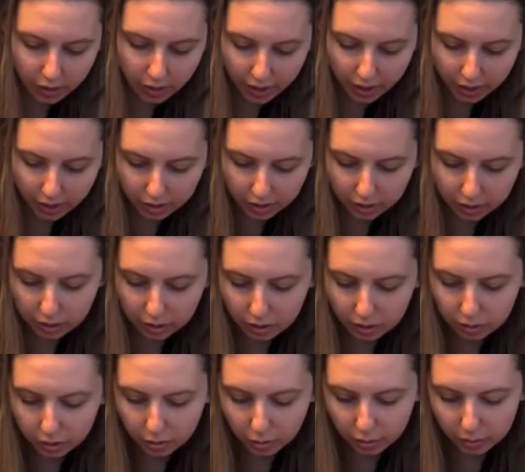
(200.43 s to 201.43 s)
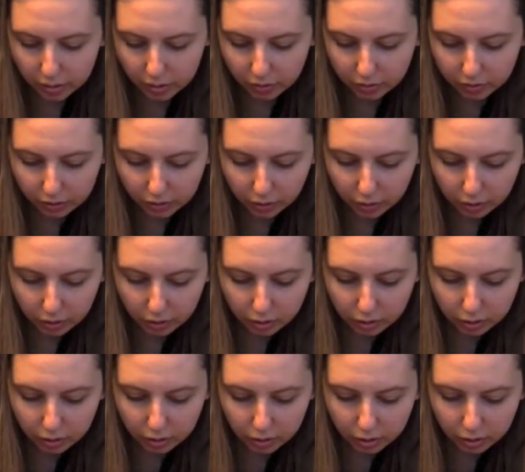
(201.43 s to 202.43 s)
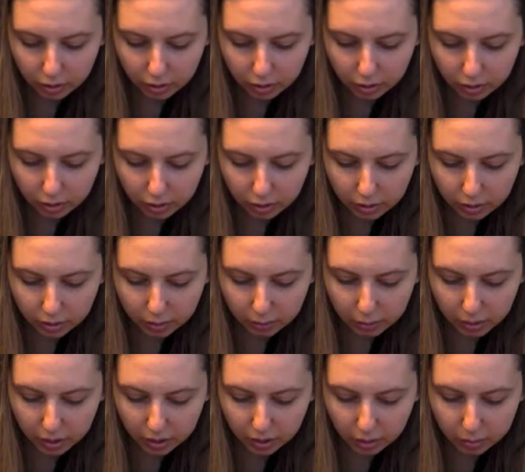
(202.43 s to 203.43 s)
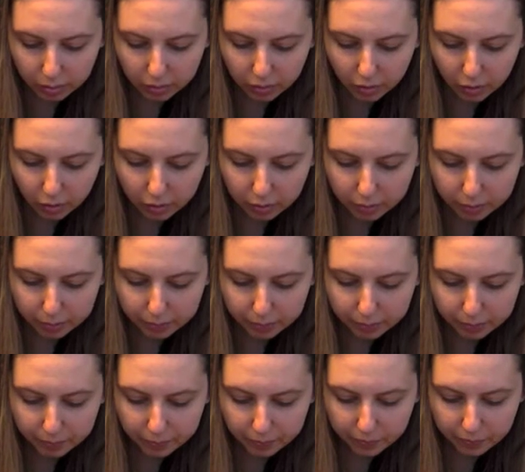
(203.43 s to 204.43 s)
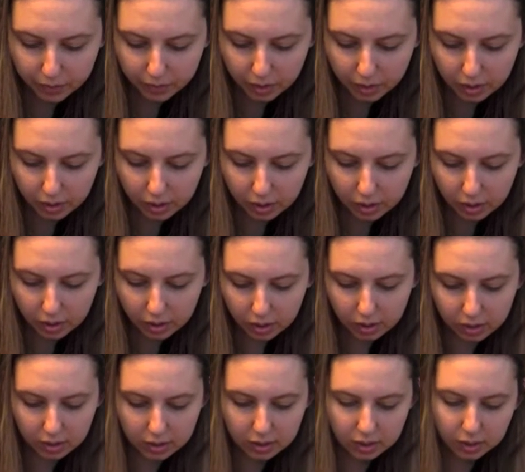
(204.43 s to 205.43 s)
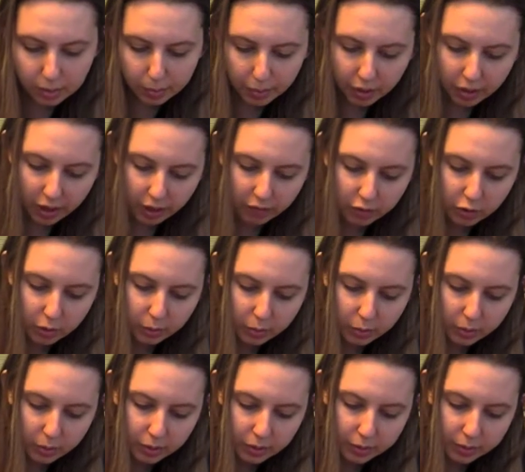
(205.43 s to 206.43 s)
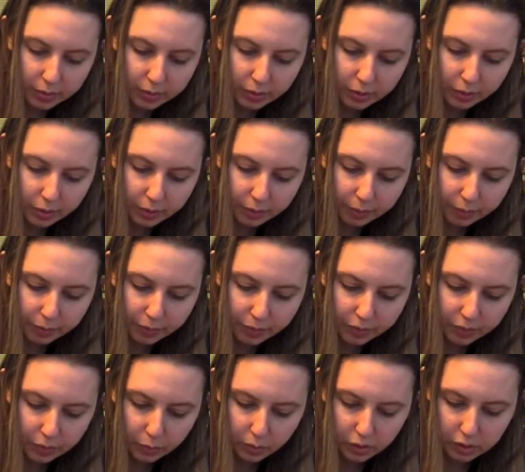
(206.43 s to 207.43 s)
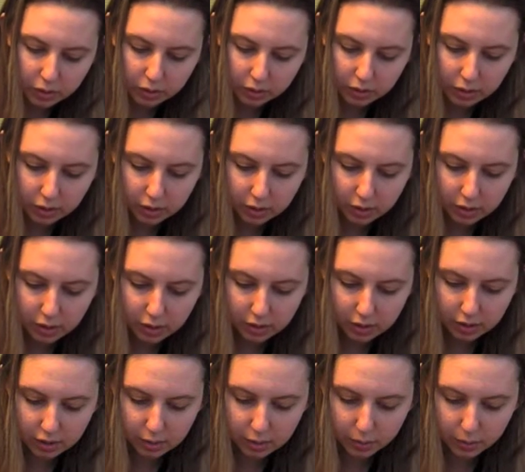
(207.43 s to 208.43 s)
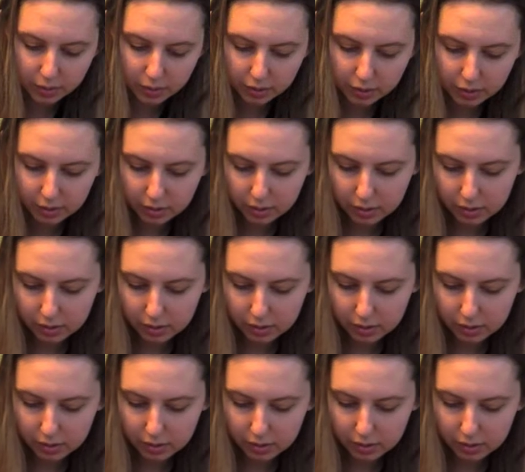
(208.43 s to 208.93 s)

than your middle finger, but I could be wrong. This is the part I have trouble with. So one, then this one.